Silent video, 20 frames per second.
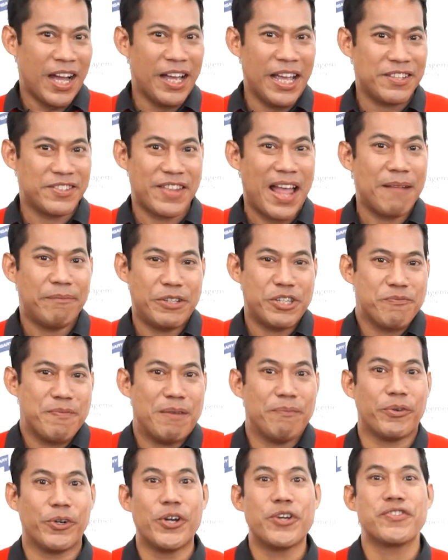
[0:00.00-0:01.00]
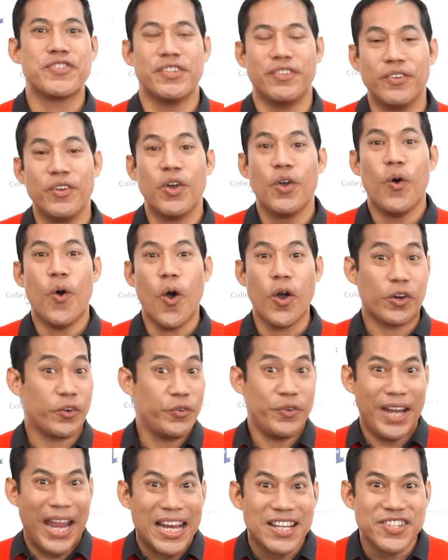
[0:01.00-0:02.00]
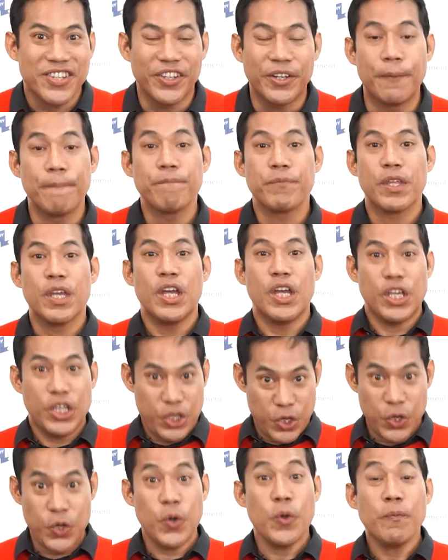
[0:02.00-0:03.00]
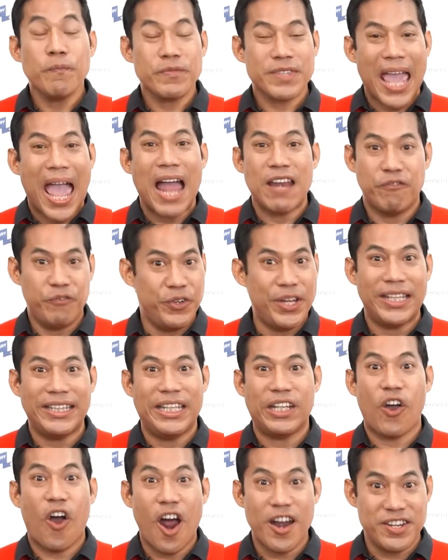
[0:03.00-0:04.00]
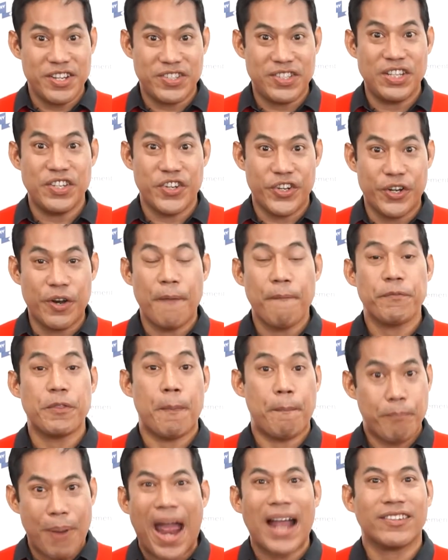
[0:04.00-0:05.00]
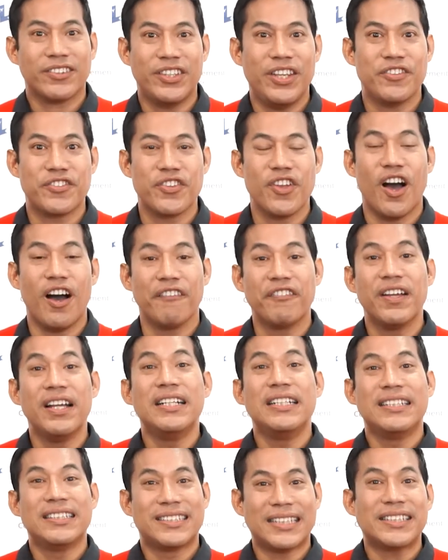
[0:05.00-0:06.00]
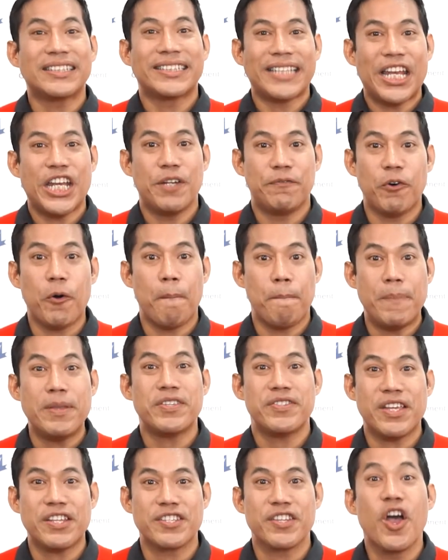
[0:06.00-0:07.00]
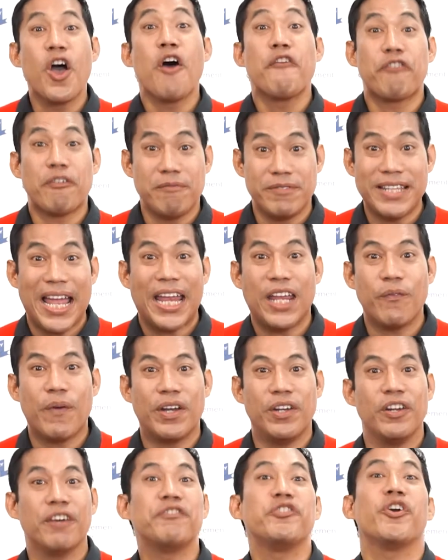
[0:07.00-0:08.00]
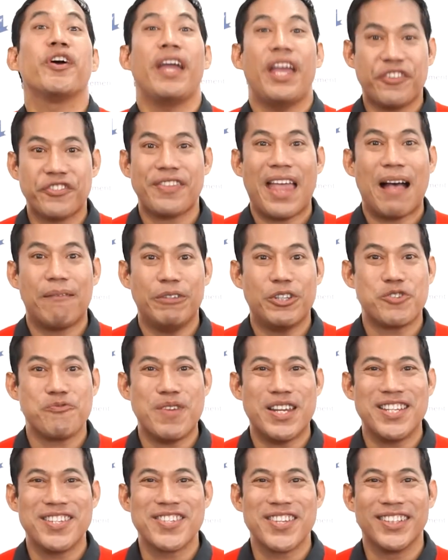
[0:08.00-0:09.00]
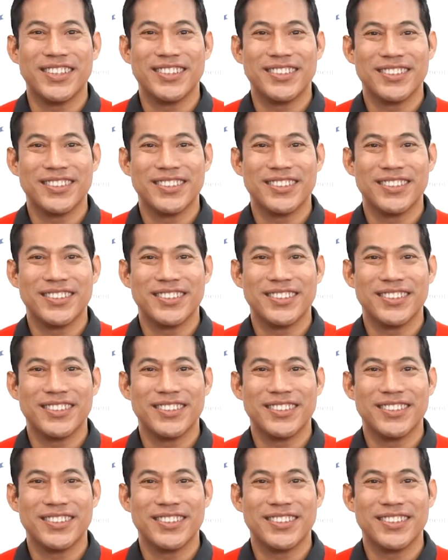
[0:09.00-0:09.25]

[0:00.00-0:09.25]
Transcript: establishment person or creator, you can really consider the practice of sustainable business from day one of your establishment.